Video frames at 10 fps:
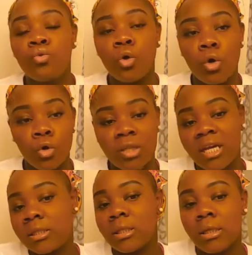So
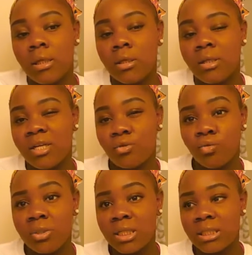like the
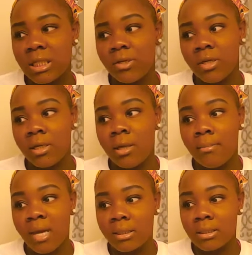2 days later, he
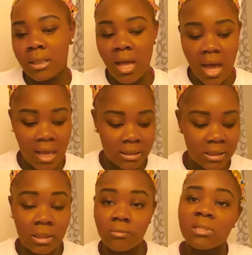came back to class
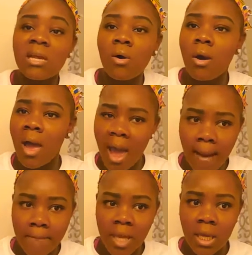and he was like all
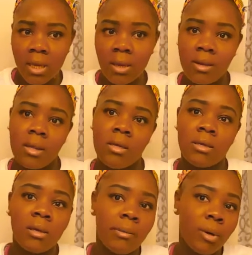happy. And then
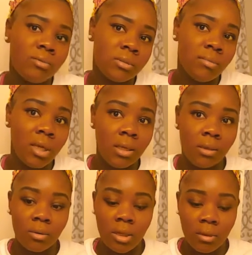he came up to me,
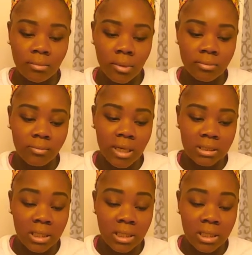he came up to my